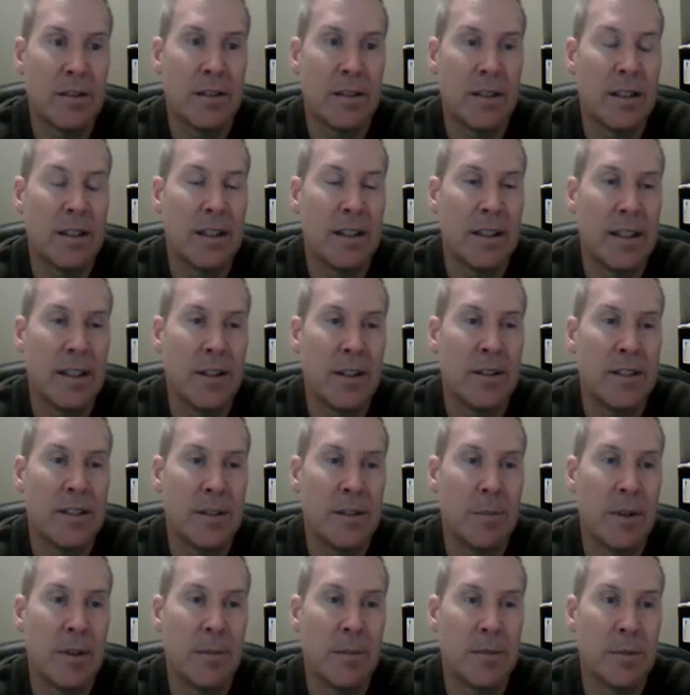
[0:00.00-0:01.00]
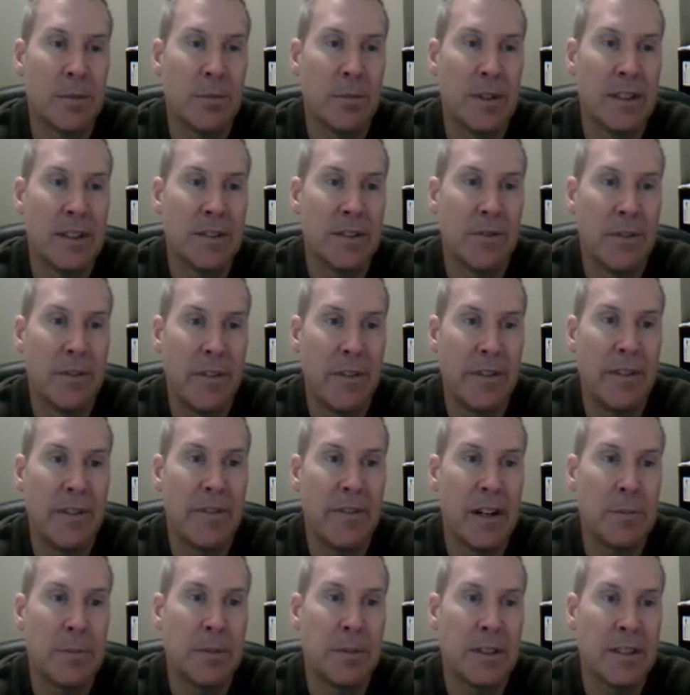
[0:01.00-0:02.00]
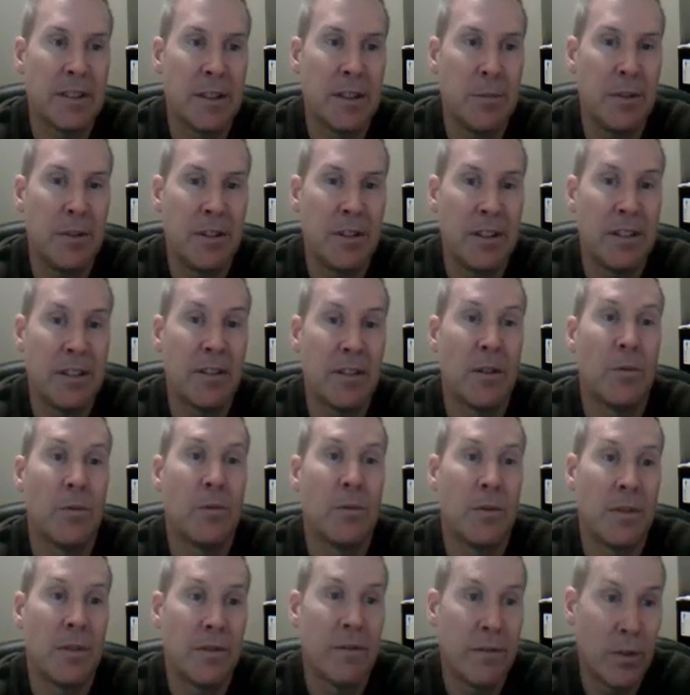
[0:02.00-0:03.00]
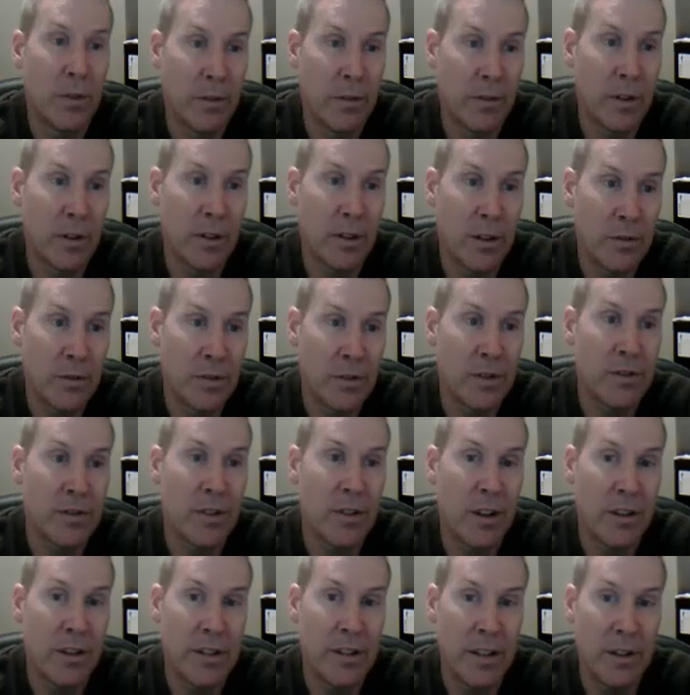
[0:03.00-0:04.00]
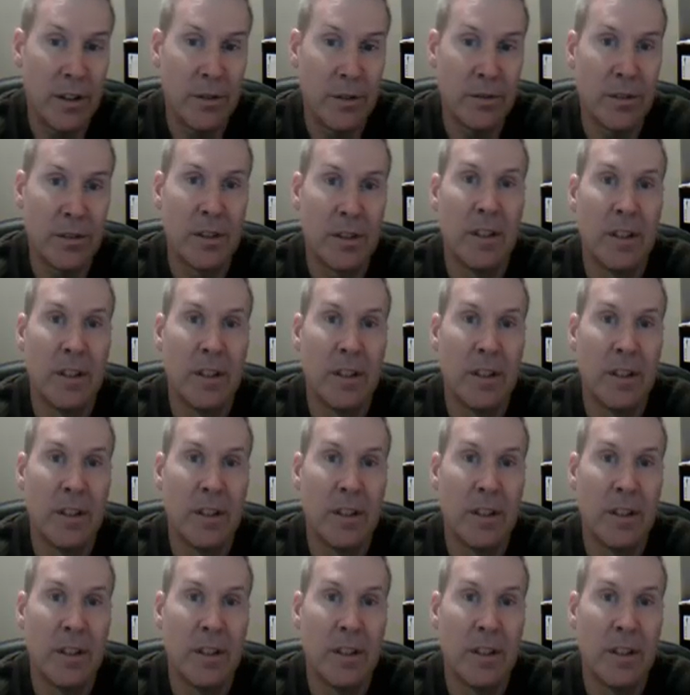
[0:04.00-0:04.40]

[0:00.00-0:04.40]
areas in Palm Springs for 55 plus communities for foreclosures, REOs,